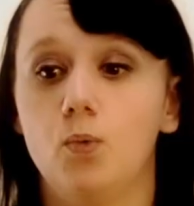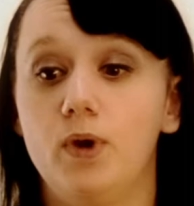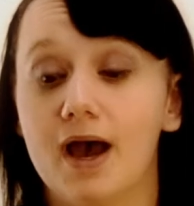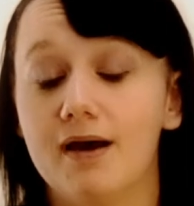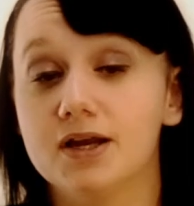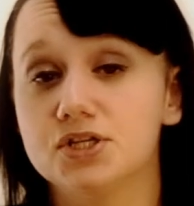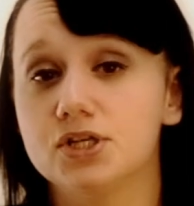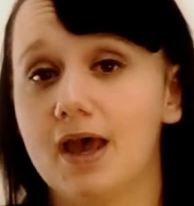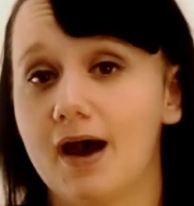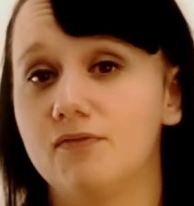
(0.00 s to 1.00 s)
we
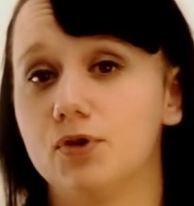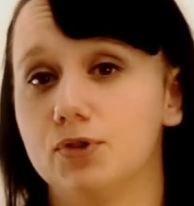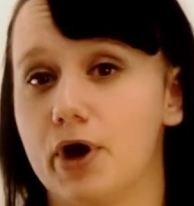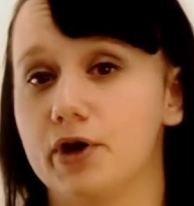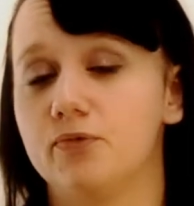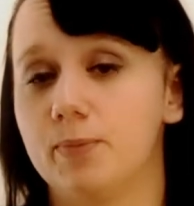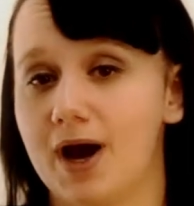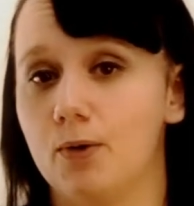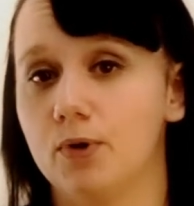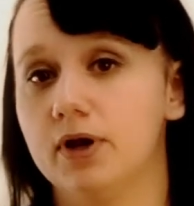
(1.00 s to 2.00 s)
actually have a lot of
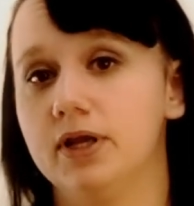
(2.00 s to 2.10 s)
power